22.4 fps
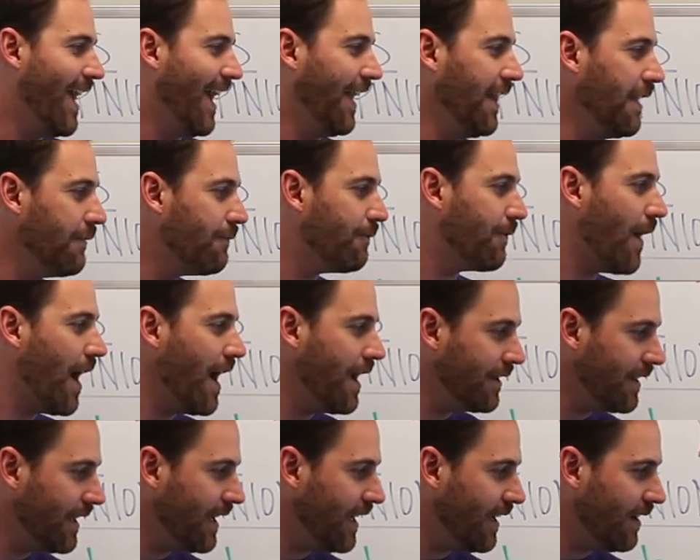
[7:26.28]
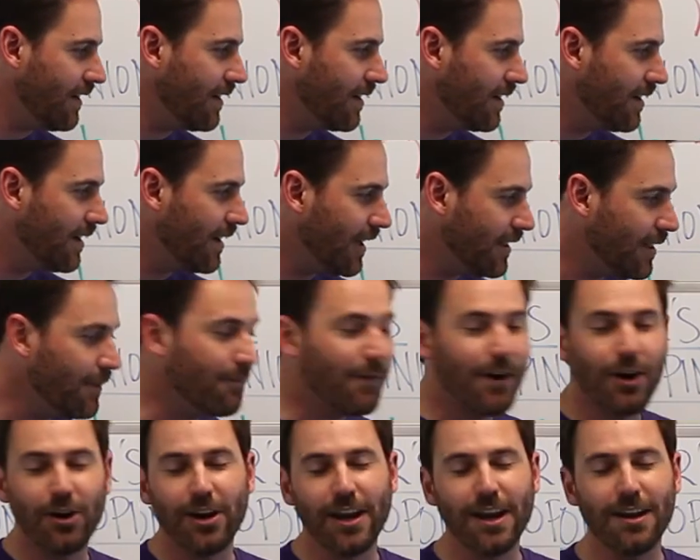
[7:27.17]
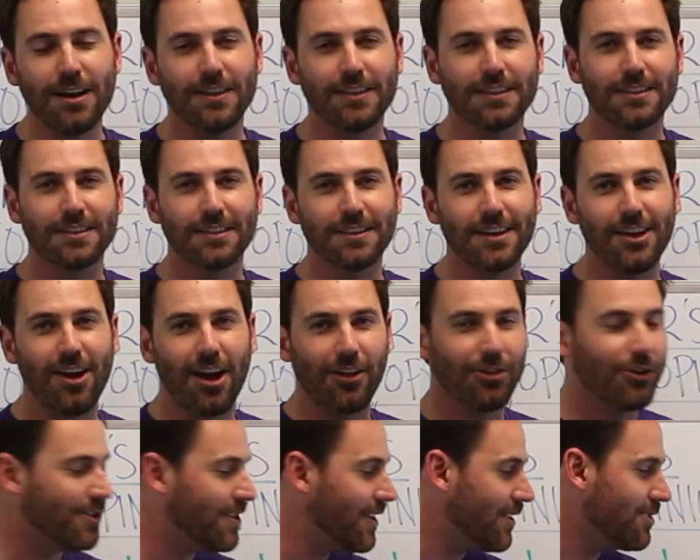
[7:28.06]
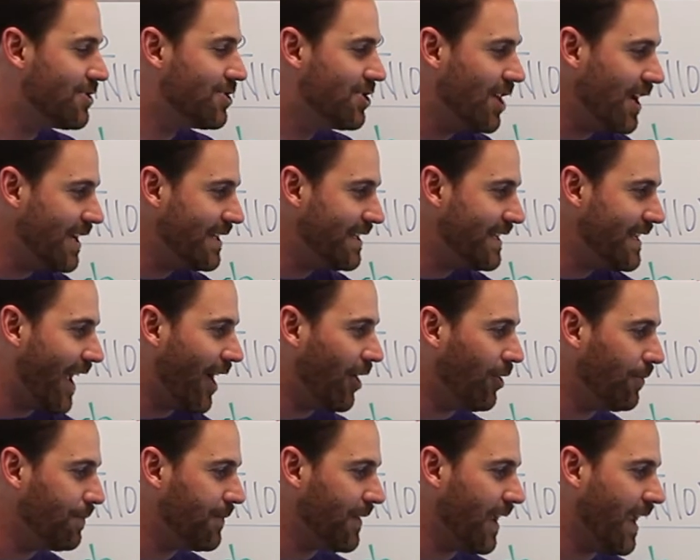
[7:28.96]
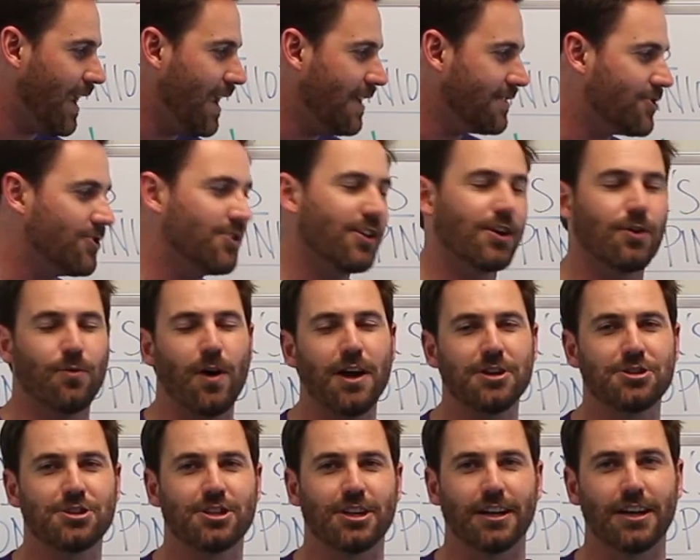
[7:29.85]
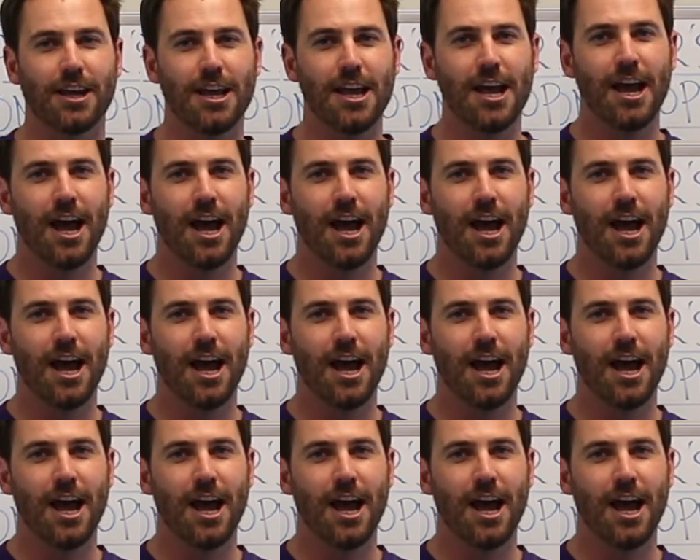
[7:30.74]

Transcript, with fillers: And then finally, at the very end, the author says J C helps answer the question.